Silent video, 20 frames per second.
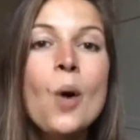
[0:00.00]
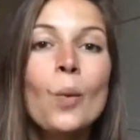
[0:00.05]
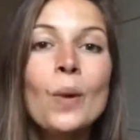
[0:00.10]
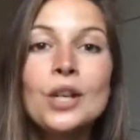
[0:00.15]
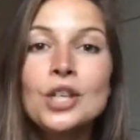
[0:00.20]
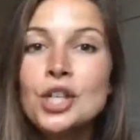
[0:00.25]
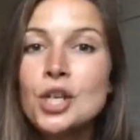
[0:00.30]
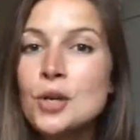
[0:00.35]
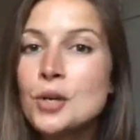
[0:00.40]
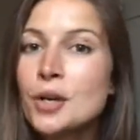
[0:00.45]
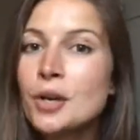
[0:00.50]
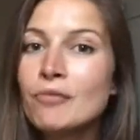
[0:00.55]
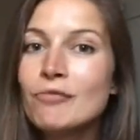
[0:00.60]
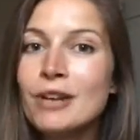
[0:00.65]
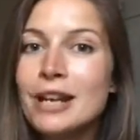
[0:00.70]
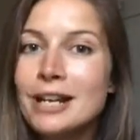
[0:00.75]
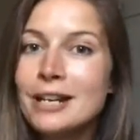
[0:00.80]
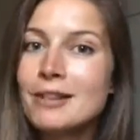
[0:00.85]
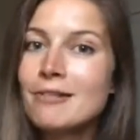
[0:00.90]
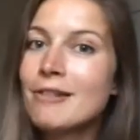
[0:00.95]
which you can
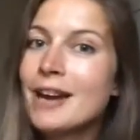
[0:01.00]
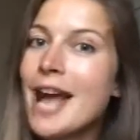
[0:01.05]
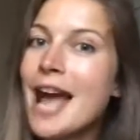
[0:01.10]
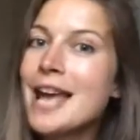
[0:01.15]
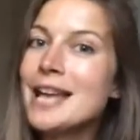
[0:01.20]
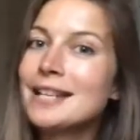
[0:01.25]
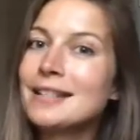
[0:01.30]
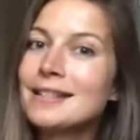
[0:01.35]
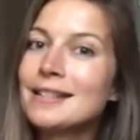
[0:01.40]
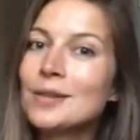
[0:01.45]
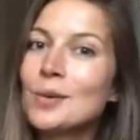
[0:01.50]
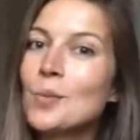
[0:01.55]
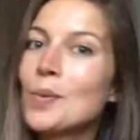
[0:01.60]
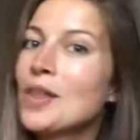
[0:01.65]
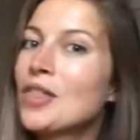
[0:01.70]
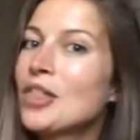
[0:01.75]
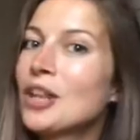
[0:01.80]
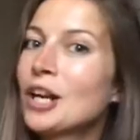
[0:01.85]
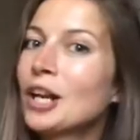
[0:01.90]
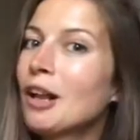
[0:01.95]
recreate
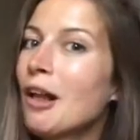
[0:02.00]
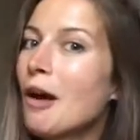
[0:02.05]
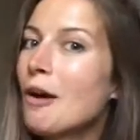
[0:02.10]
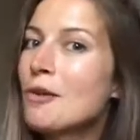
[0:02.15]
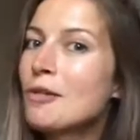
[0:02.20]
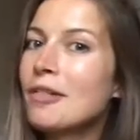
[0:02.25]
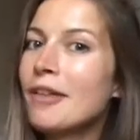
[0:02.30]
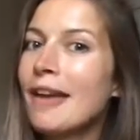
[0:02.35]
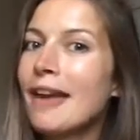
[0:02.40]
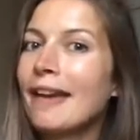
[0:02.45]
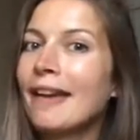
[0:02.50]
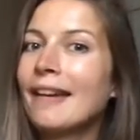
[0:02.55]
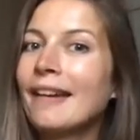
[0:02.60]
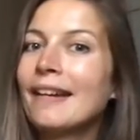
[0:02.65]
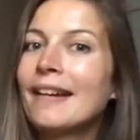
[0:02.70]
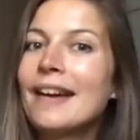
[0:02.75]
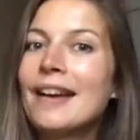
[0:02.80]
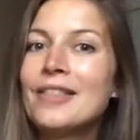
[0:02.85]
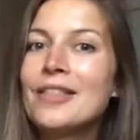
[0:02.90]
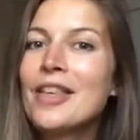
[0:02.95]
with the clothing
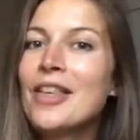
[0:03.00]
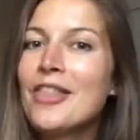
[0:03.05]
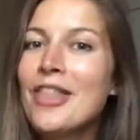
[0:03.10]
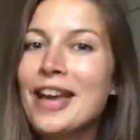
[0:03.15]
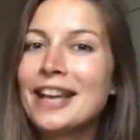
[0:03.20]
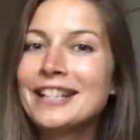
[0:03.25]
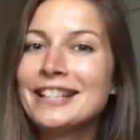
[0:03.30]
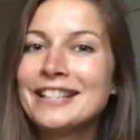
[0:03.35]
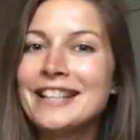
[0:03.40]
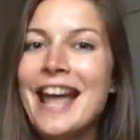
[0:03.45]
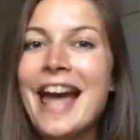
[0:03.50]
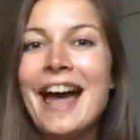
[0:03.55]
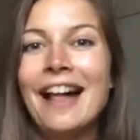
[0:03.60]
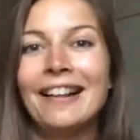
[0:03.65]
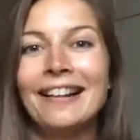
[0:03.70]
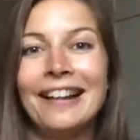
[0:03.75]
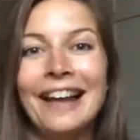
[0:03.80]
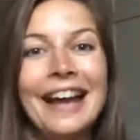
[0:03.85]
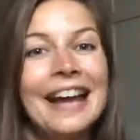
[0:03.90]
that they sell.